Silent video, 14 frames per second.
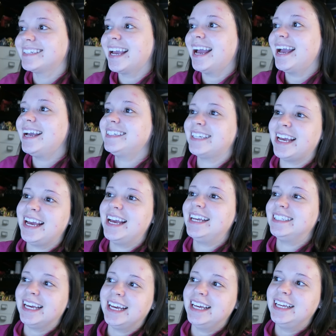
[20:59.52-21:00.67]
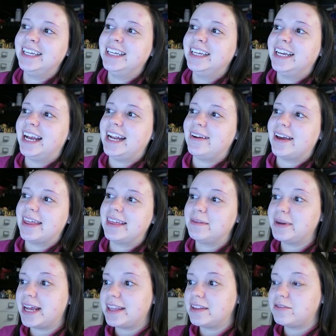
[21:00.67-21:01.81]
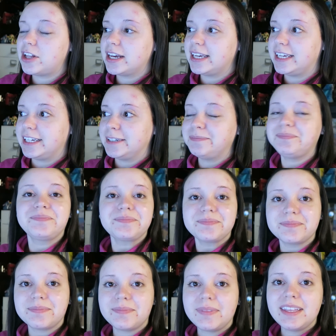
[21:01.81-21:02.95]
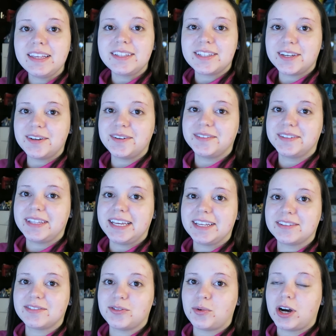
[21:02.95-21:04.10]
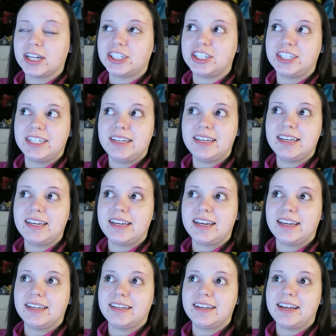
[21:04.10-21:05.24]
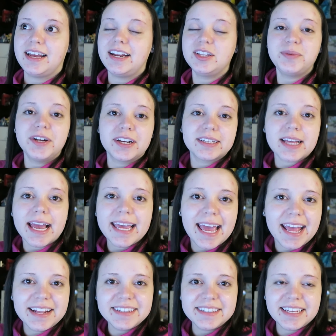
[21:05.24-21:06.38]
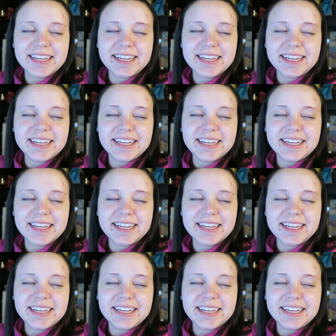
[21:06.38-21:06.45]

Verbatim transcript: yeah. Anyway, I think I'm gonna end the vlog here. So thanks for watching. And it's weird, I can